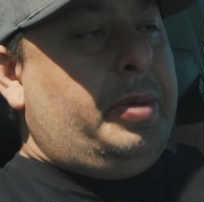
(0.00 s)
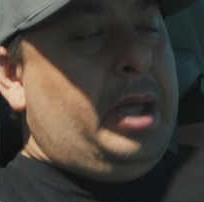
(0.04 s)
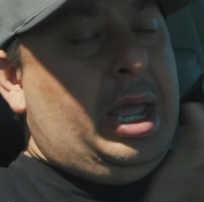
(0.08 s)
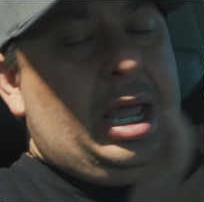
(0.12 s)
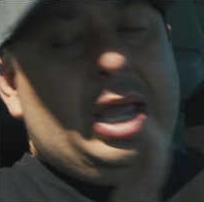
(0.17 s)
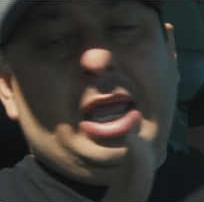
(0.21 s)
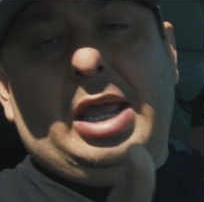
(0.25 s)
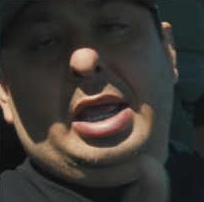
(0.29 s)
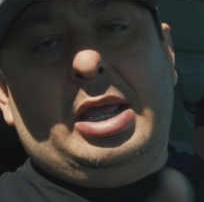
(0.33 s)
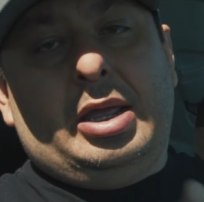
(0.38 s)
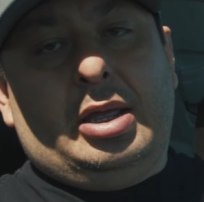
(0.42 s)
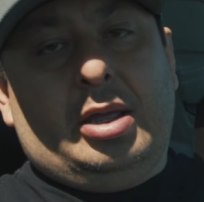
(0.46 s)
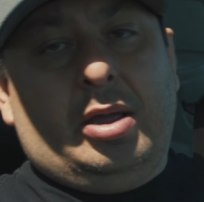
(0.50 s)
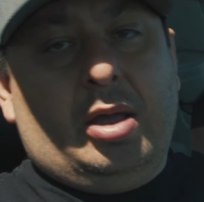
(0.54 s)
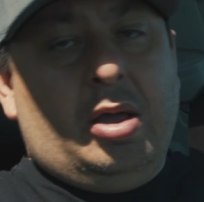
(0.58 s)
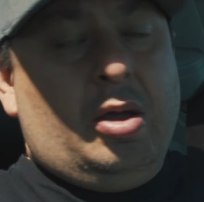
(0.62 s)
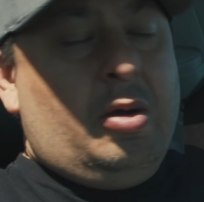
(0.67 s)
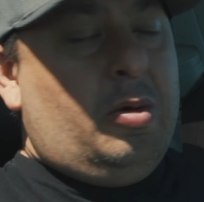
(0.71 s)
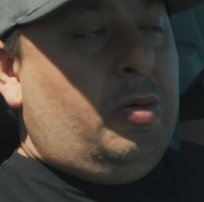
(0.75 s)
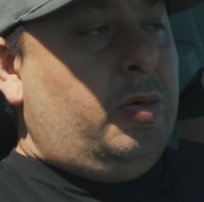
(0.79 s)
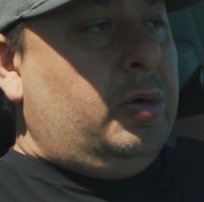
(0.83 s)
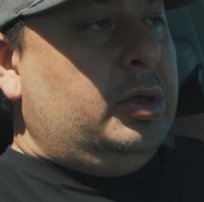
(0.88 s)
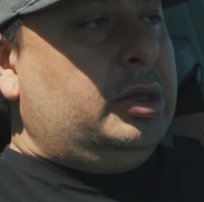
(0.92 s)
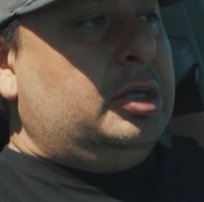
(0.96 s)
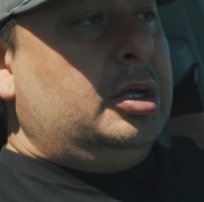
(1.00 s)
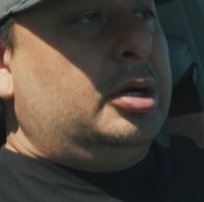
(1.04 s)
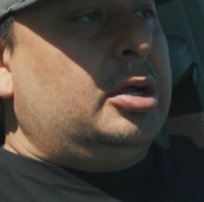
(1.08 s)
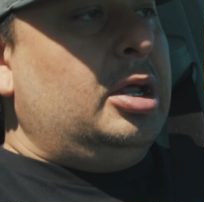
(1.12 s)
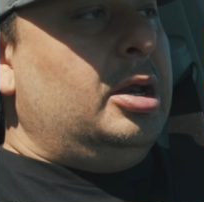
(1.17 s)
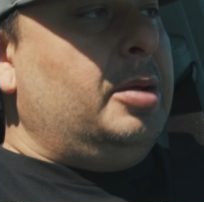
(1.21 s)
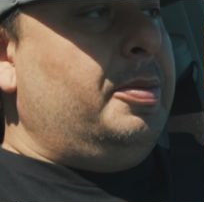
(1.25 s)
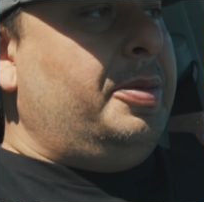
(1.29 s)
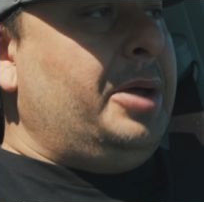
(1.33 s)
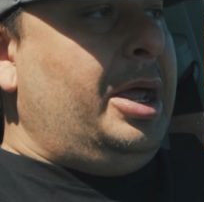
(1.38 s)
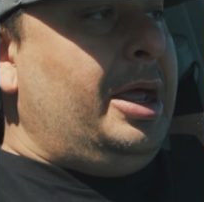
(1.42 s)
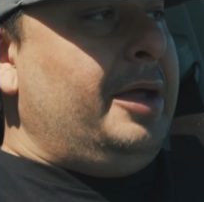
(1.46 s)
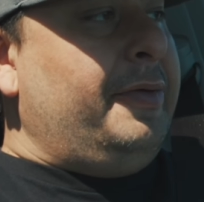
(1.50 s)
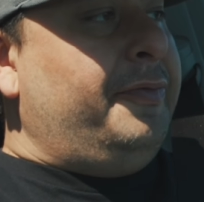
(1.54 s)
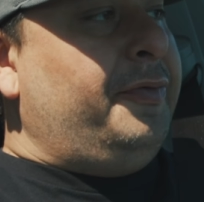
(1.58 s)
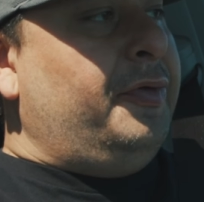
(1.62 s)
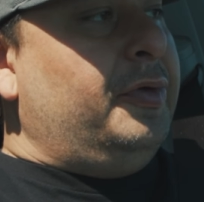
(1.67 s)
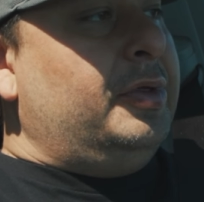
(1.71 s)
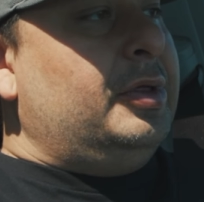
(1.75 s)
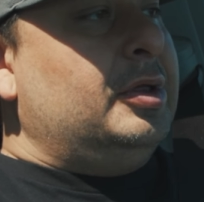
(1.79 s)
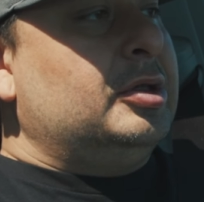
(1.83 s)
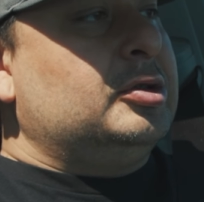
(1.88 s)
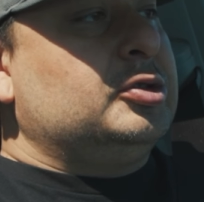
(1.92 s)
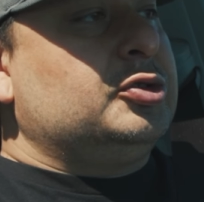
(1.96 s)
pay what they're gonna pay
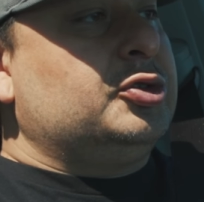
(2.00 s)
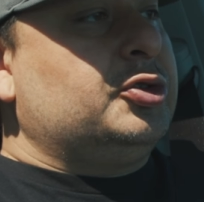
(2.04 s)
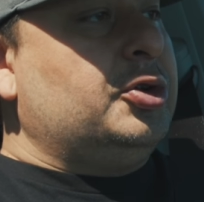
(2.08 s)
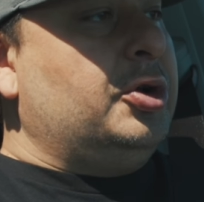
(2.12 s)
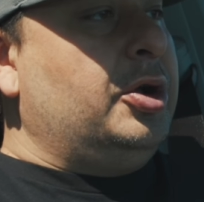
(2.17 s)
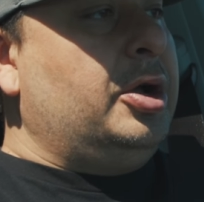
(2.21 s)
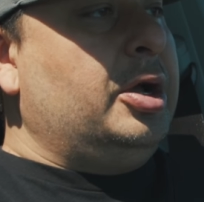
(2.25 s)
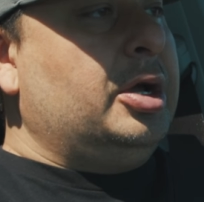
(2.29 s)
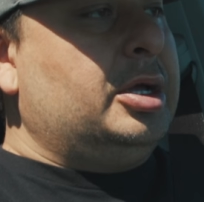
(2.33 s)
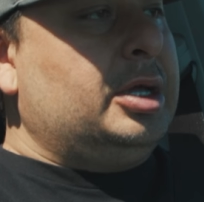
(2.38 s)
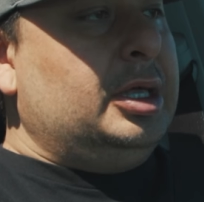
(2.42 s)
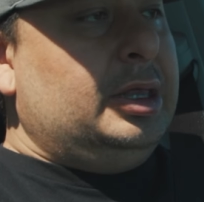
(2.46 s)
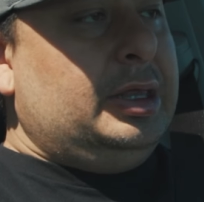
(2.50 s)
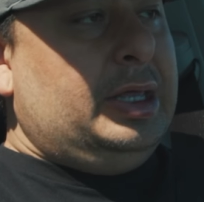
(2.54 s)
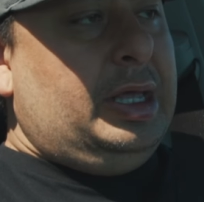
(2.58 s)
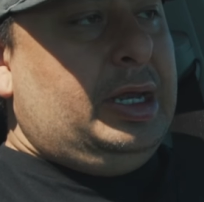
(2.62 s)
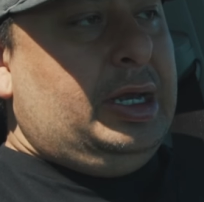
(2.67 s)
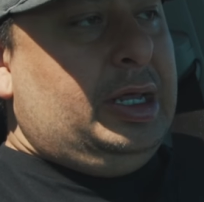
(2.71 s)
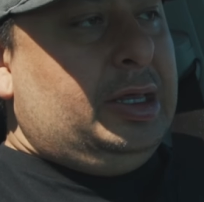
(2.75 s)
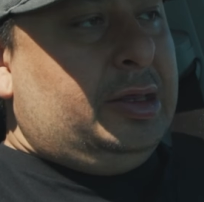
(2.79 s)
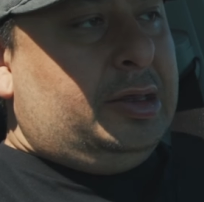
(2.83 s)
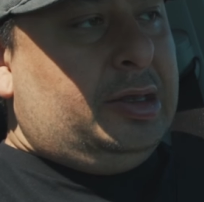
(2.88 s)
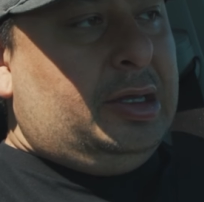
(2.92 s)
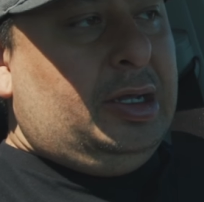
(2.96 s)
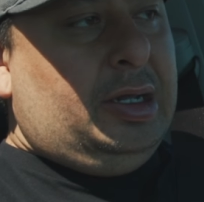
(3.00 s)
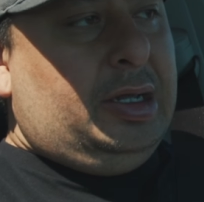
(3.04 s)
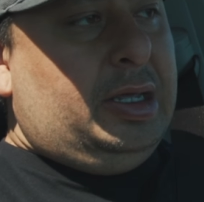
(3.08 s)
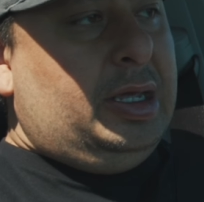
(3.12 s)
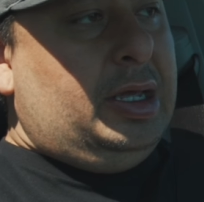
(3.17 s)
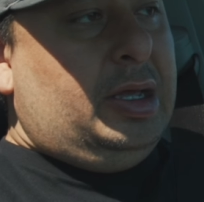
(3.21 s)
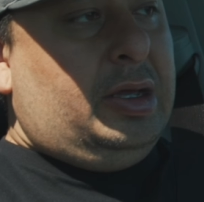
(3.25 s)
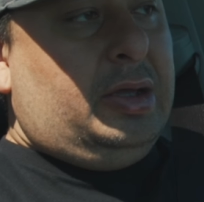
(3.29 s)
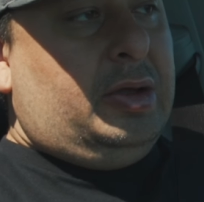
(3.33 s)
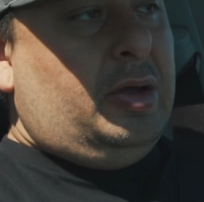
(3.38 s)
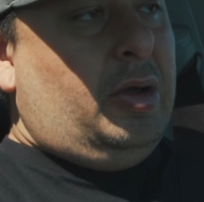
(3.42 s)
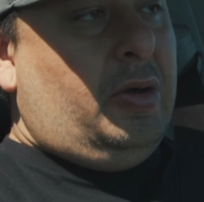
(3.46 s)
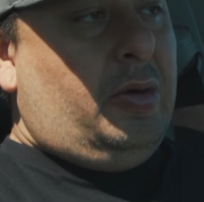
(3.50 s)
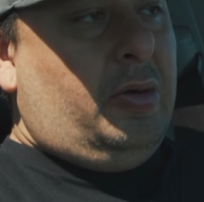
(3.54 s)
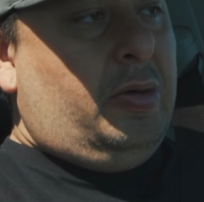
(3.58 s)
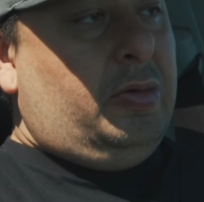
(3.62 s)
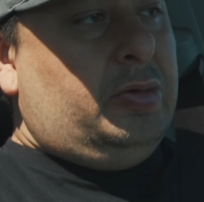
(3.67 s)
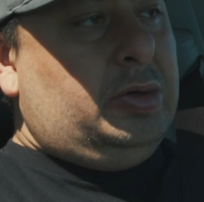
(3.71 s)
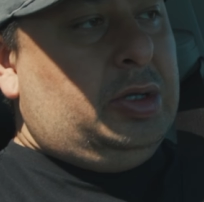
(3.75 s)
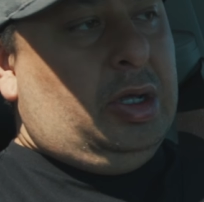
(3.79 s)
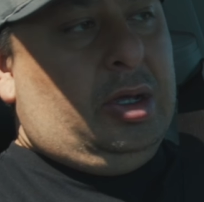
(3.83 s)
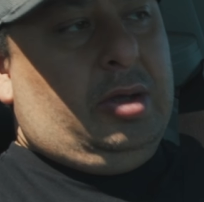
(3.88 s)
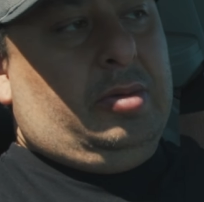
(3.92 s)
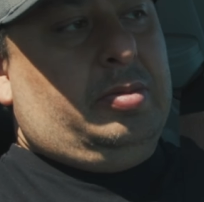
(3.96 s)
for this truck and then instantly go
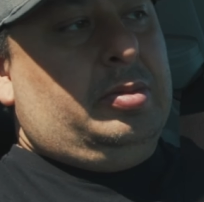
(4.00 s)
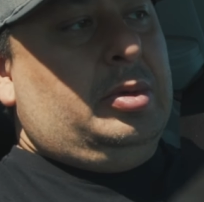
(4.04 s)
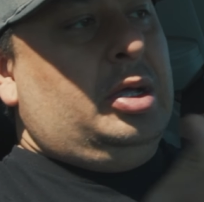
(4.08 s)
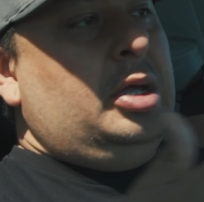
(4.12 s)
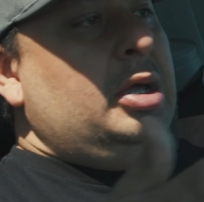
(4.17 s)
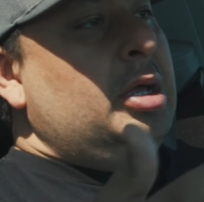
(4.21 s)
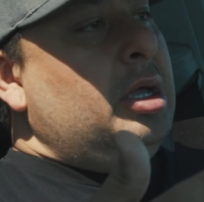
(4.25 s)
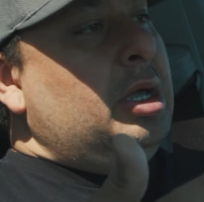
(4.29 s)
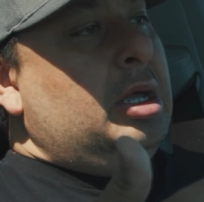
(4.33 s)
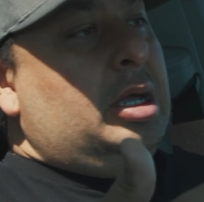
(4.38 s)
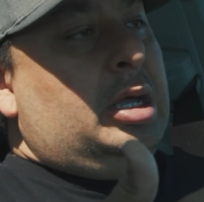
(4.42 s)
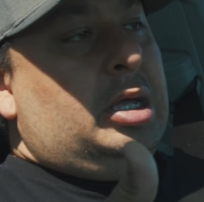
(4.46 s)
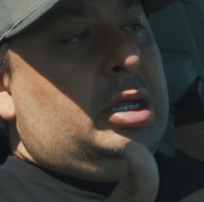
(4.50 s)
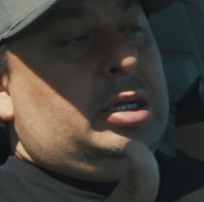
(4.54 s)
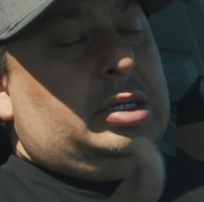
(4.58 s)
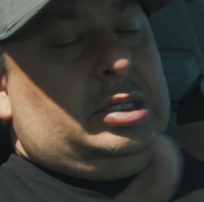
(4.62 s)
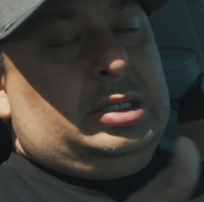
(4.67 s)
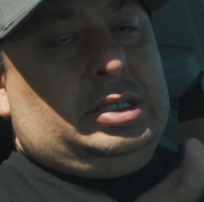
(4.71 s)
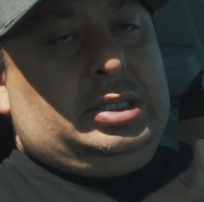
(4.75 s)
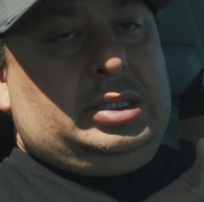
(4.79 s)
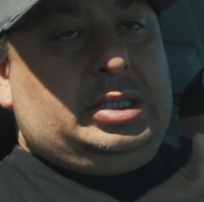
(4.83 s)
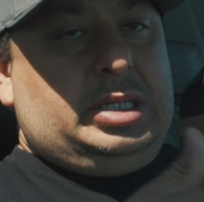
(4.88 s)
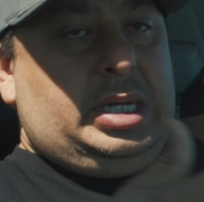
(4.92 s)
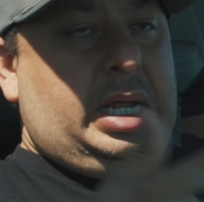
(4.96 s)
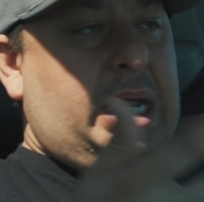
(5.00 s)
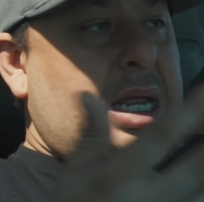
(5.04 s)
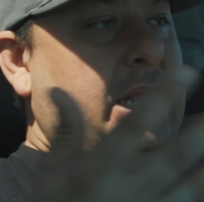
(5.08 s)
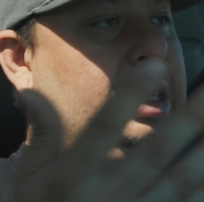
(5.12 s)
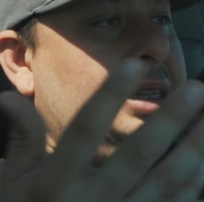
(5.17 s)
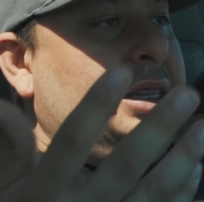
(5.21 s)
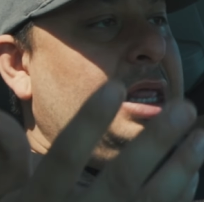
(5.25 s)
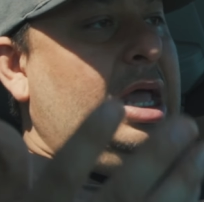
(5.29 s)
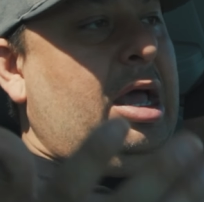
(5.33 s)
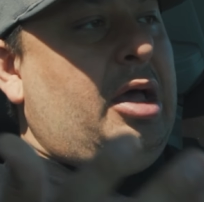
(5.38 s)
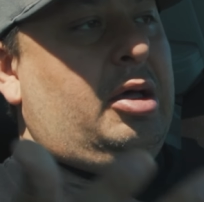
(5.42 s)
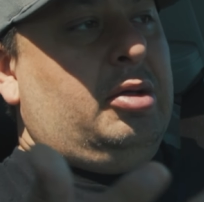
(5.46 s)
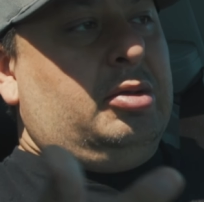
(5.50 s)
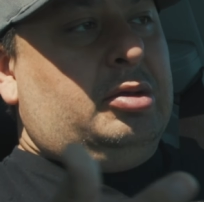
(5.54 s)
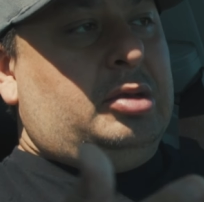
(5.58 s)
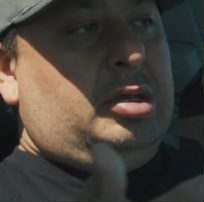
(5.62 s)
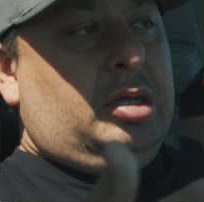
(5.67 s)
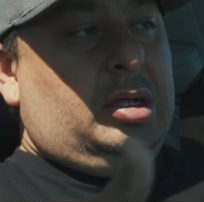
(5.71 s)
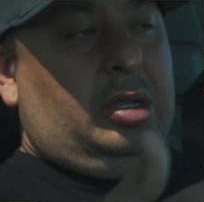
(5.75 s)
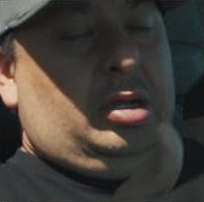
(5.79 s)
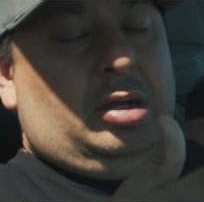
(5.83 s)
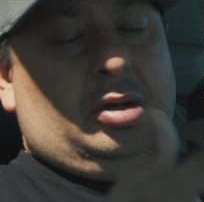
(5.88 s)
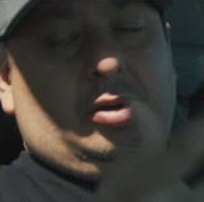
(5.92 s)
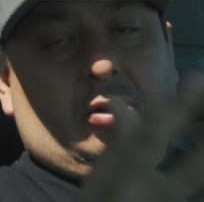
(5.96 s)
dump ten
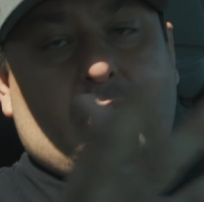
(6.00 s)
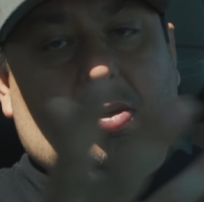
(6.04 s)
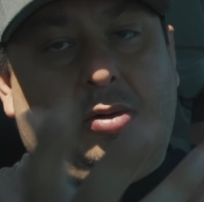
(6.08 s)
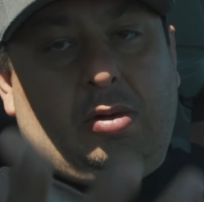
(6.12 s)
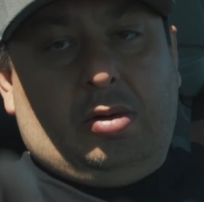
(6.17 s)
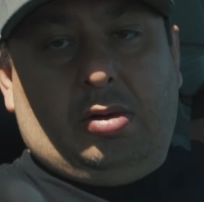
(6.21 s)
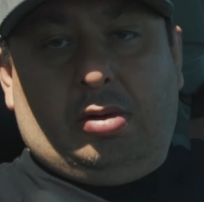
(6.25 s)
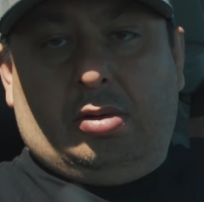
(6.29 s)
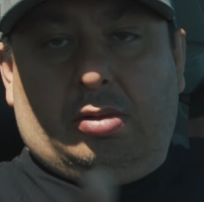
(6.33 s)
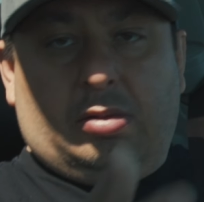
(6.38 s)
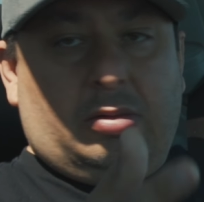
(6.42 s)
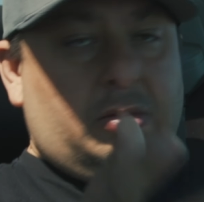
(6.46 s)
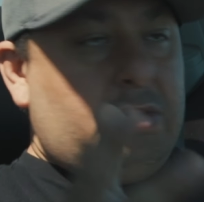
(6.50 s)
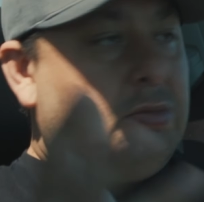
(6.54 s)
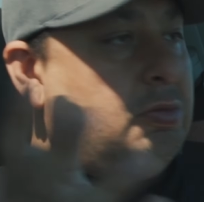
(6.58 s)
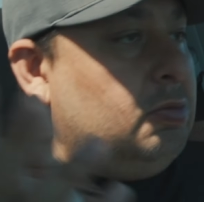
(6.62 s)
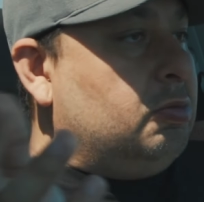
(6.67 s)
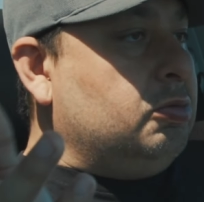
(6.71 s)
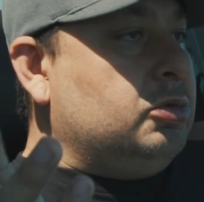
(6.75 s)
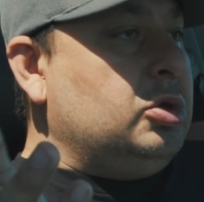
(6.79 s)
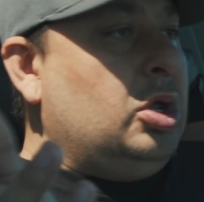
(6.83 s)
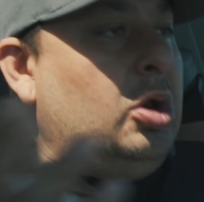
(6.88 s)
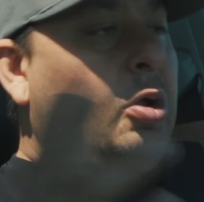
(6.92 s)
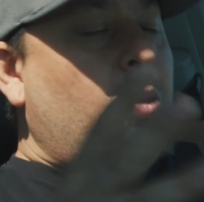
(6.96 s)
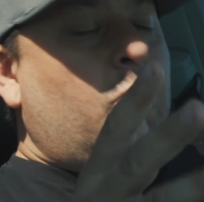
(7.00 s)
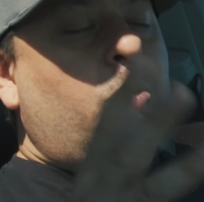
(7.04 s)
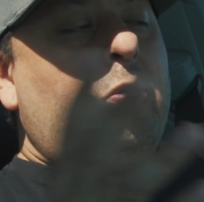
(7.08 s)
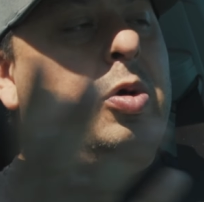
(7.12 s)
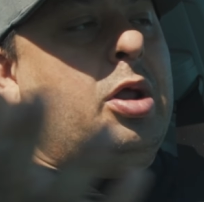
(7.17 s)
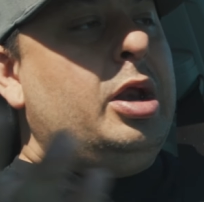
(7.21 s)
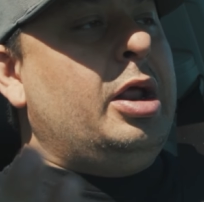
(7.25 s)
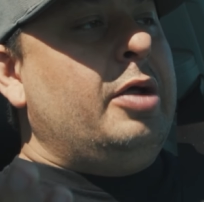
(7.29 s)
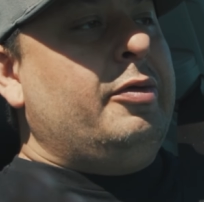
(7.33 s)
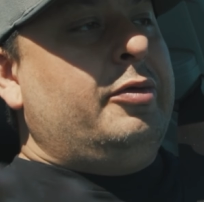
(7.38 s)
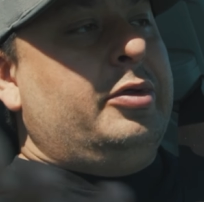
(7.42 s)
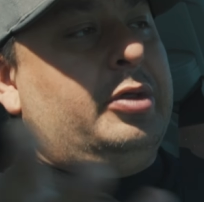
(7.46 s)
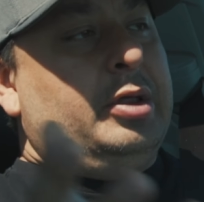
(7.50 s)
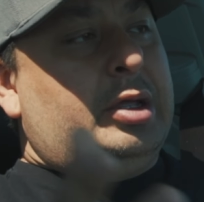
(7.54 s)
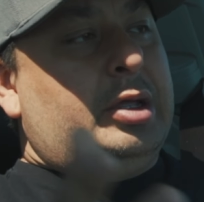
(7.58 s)
thousand or, you know, whatever